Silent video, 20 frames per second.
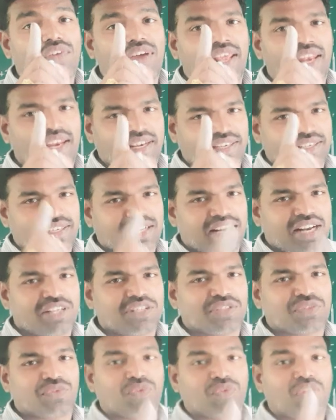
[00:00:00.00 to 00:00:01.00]

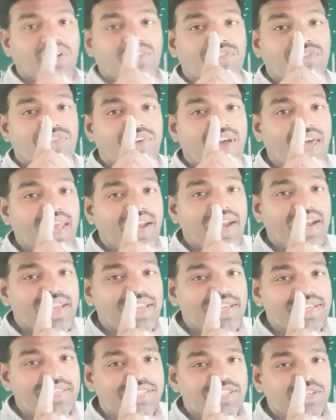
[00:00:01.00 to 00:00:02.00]
electrons. 1
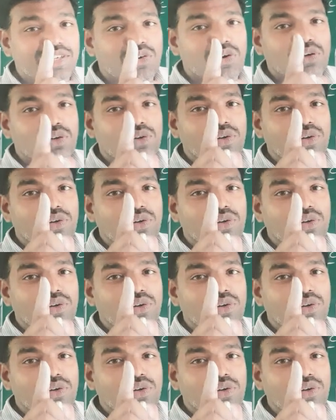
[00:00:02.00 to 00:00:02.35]
Faraday is equal